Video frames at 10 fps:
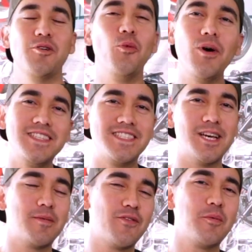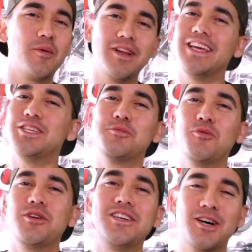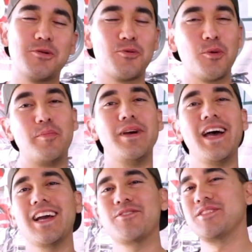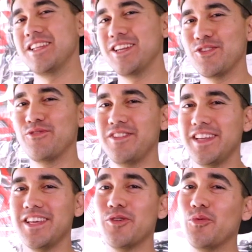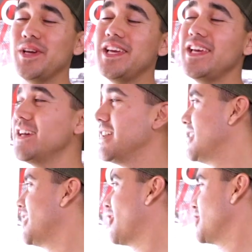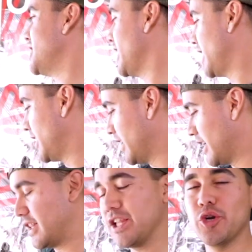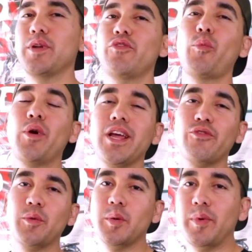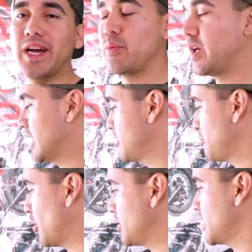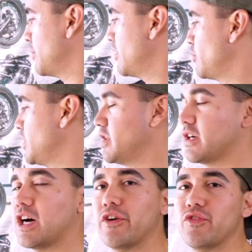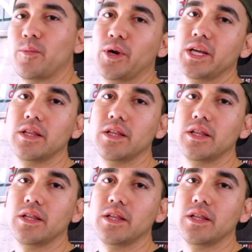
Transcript: What's up, everybody? It's your boy Connor. We're back with another video. We are taking a little bit of a break from the bike. We got some parts coming. We took off the brake